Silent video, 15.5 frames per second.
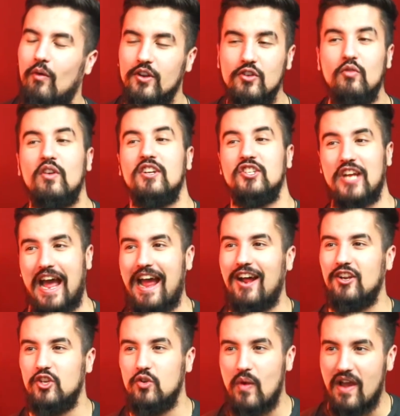when you were a
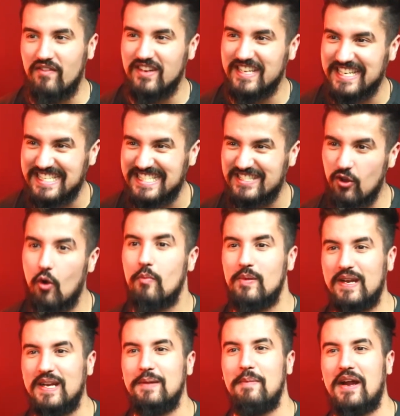child, you have an
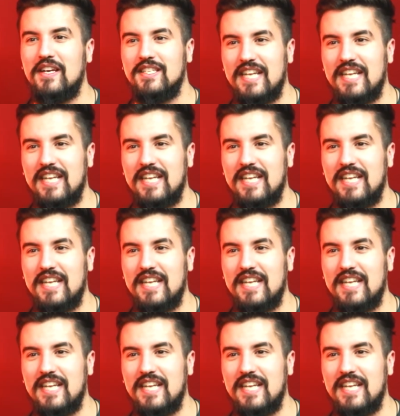exorbitant amount